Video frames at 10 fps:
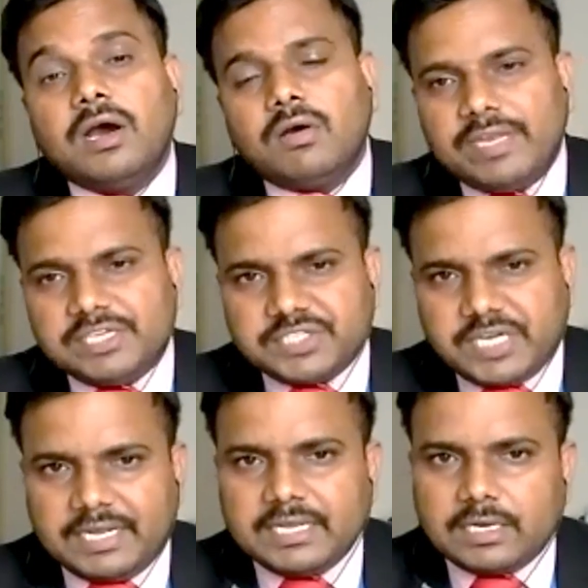various
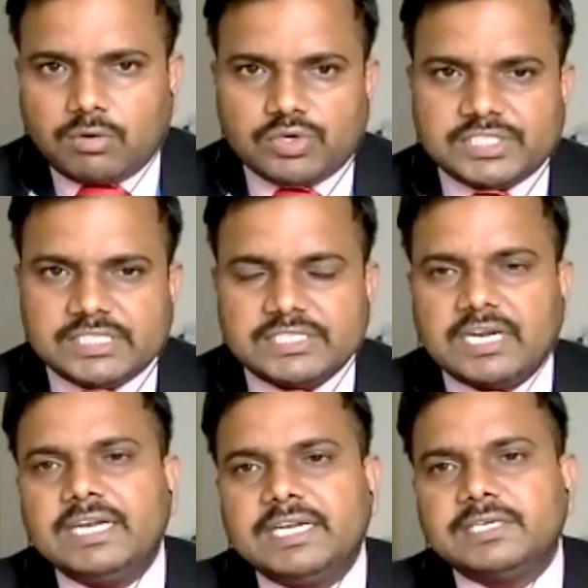technical courses
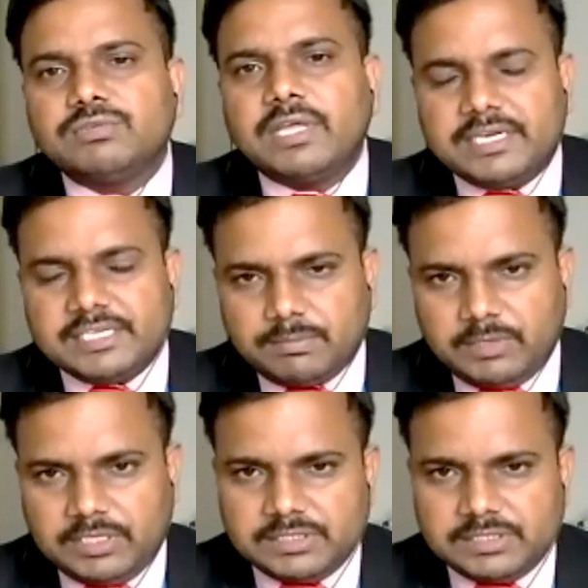related to their
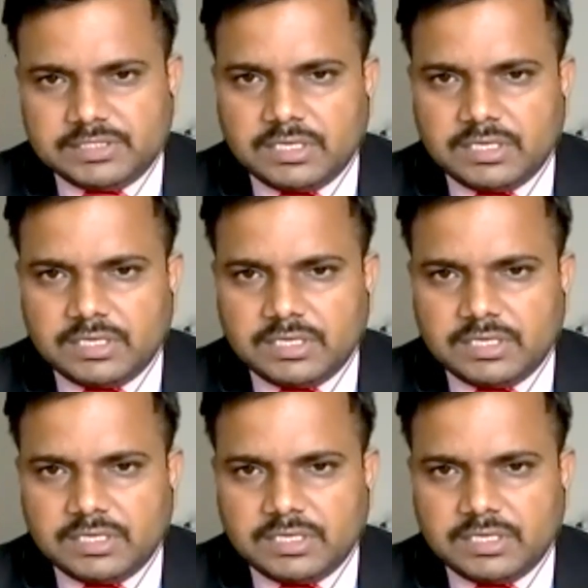disciplines